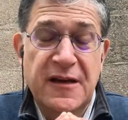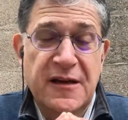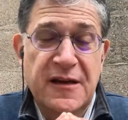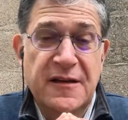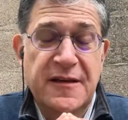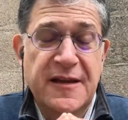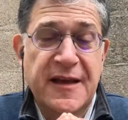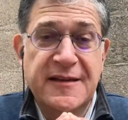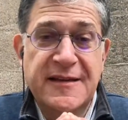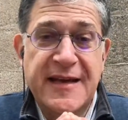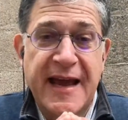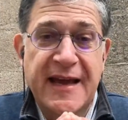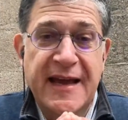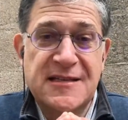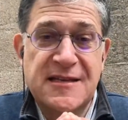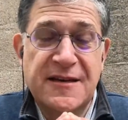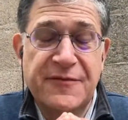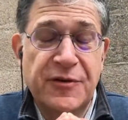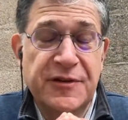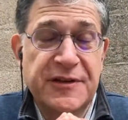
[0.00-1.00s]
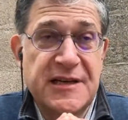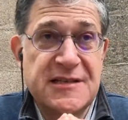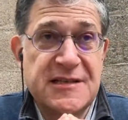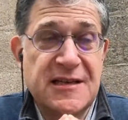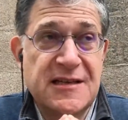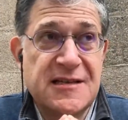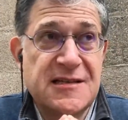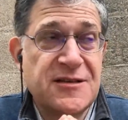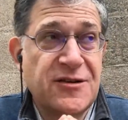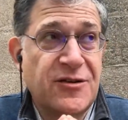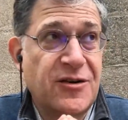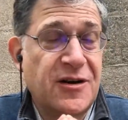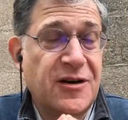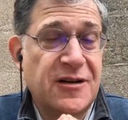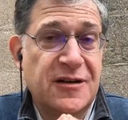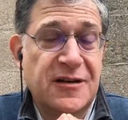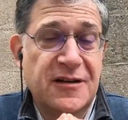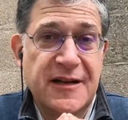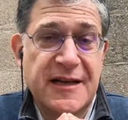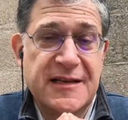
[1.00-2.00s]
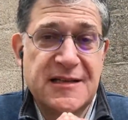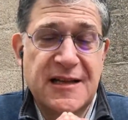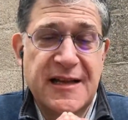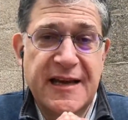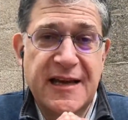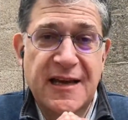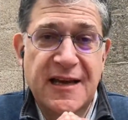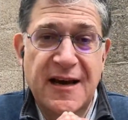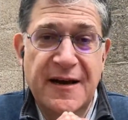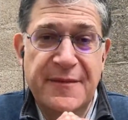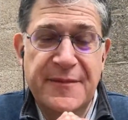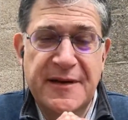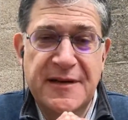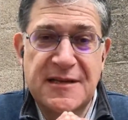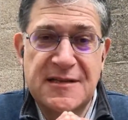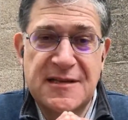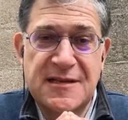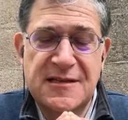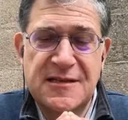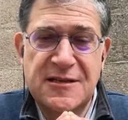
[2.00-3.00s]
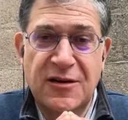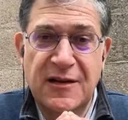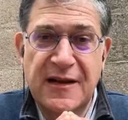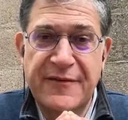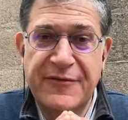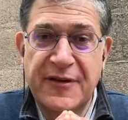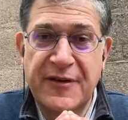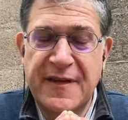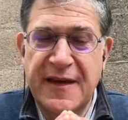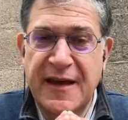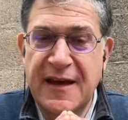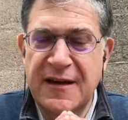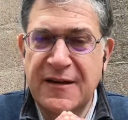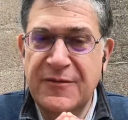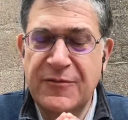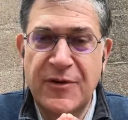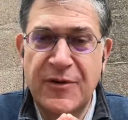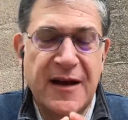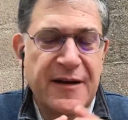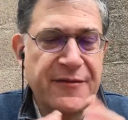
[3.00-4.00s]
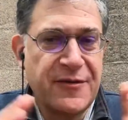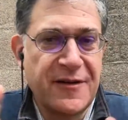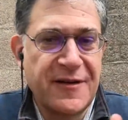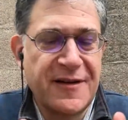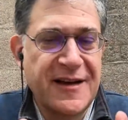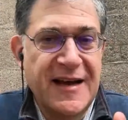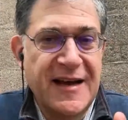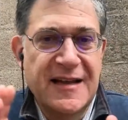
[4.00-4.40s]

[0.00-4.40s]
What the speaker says: The days of, let's click yum and just install everything, whatever.